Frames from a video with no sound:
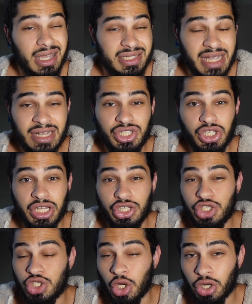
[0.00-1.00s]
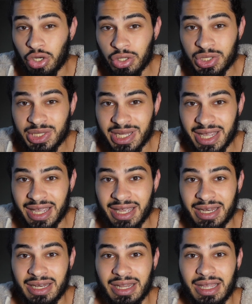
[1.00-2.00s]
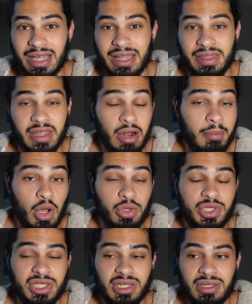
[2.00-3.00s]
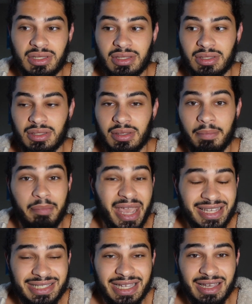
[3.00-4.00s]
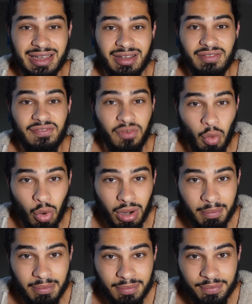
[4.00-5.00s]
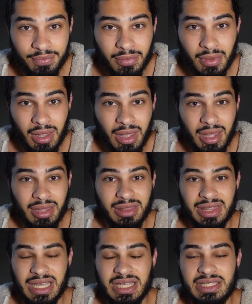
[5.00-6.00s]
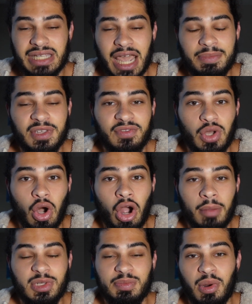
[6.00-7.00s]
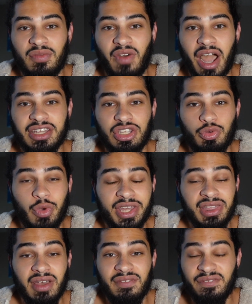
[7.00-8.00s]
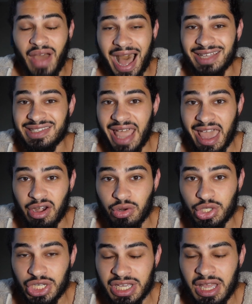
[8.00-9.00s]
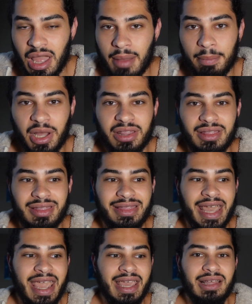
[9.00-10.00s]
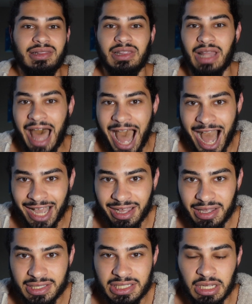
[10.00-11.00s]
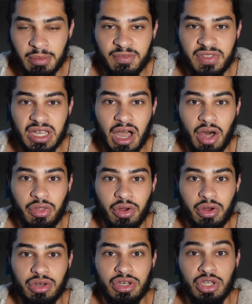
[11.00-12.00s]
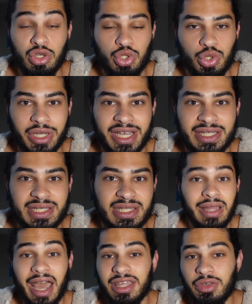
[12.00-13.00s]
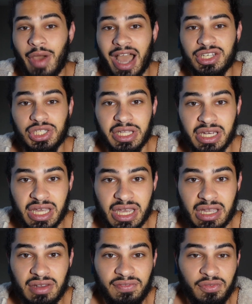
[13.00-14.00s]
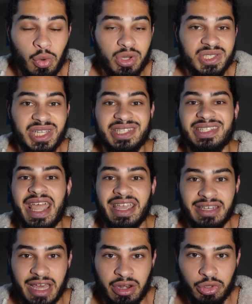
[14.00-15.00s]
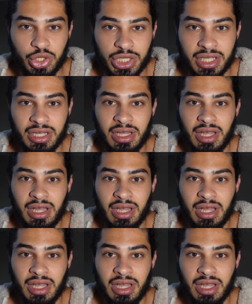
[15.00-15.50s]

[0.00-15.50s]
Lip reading: essentially sugars in their most basic form. These types of carbs provide you with fast energy, but they lack some of the other nutrients that you actually need for sustained energy.